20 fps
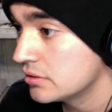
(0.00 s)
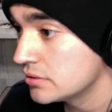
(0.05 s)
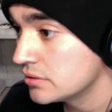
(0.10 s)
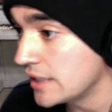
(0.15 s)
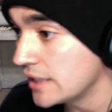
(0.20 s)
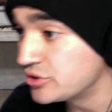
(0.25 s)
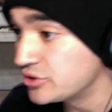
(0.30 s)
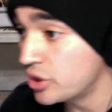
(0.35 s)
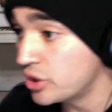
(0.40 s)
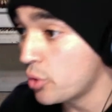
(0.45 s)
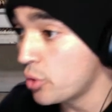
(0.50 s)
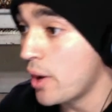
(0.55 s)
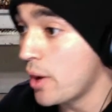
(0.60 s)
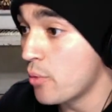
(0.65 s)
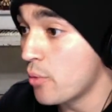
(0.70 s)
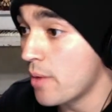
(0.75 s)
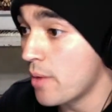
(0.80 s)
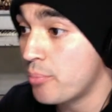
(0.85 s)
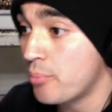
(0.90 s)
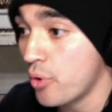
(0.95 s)
They took away
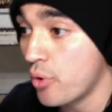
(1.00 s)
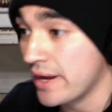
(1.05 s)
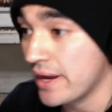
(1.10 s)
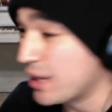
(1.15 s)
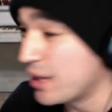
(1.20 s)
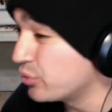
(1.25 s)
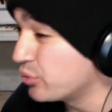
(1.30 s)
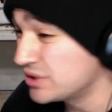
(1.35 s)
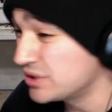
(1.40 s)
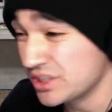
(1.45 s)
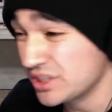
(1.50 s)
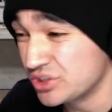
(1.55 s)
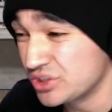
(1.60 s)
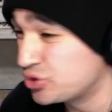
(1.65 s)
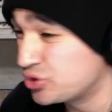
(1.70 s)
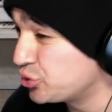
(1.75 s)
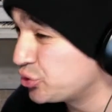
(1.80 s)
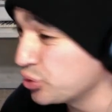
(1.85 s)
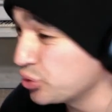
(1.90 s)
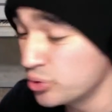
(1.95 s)
1 point. It was
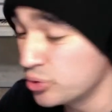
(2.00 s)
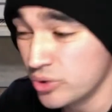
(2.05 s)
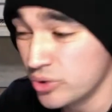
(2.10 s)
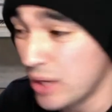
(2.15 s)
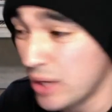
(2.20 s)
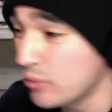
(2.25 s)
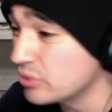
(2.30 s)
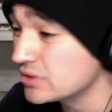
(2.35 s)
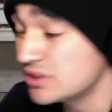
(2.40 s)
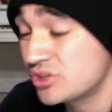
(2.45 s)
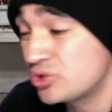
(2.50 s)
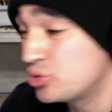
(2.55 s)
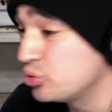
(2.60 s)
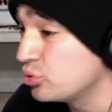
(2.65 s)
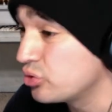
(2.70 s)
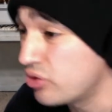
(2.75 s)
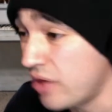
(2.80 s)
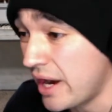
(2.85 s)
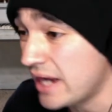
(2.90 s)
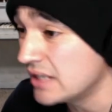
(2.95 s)

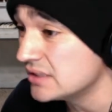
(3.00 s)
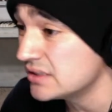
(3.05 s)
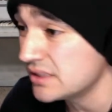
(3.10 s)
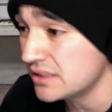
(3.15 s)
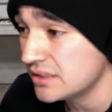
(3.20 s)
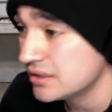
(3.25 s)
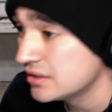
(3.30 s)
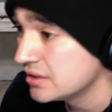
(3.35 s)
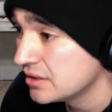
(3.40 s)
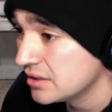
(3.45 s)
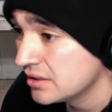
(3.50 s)
too crazy.